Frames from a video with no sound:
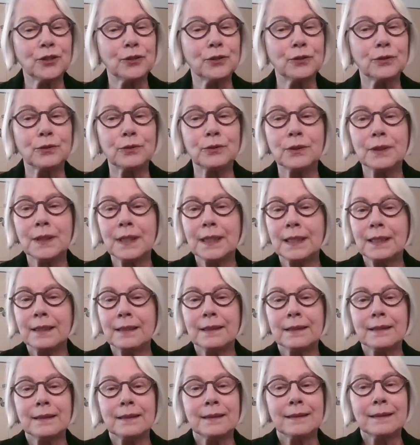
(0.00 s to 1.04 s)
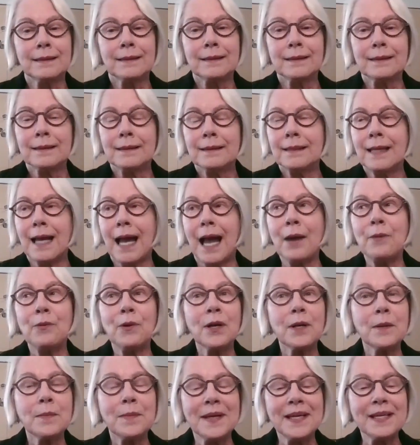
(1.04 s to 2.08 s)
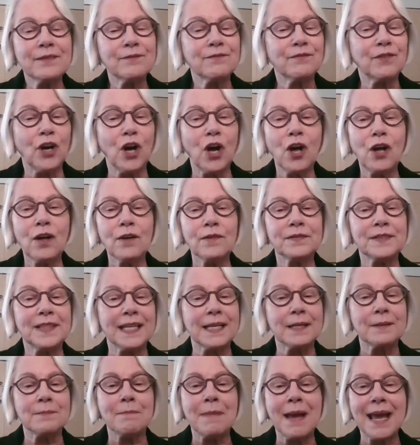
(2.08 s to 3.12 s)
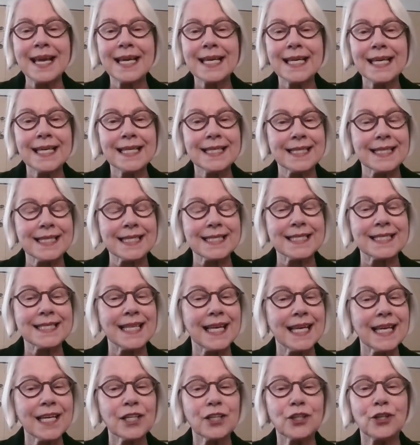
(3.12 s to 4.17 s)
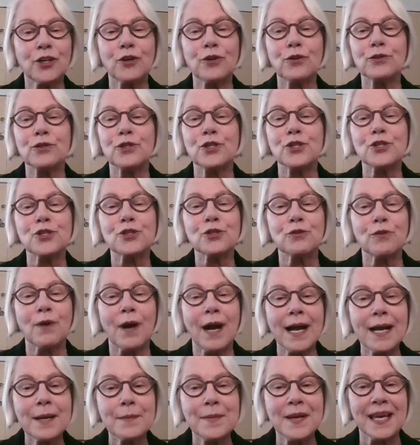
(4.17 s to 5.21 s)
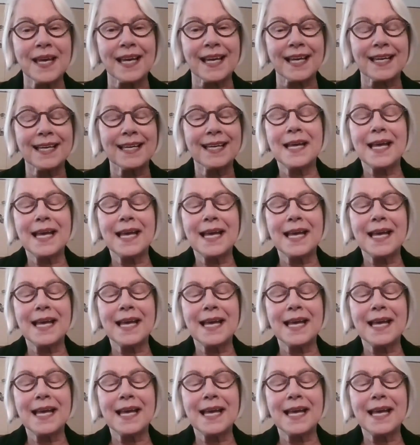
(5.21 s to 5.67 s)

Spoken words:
to I want to be involved in making this thing you're describing.